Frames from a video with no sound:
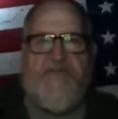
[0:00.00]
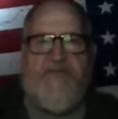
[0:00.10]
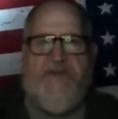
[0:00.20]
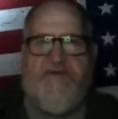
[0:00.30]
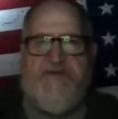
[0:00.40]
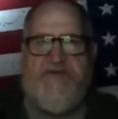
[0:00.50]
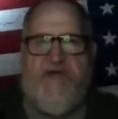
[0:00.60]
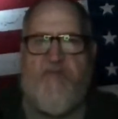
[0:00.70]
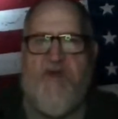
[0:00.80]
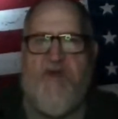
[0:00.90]
I was
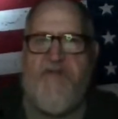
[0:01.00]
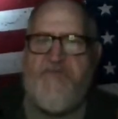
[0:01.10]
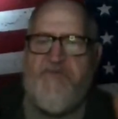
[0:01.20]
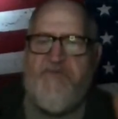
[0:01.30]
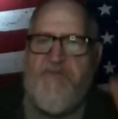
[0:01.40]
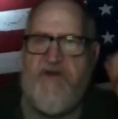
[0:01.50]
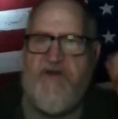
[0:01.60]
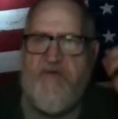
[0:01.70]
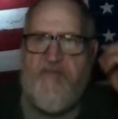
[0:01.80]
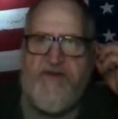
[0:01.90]
having problems with my
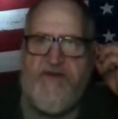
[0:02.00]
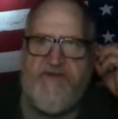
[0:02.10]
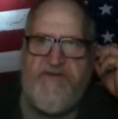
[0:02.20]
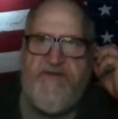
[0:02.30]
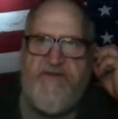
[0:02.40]
earbuds.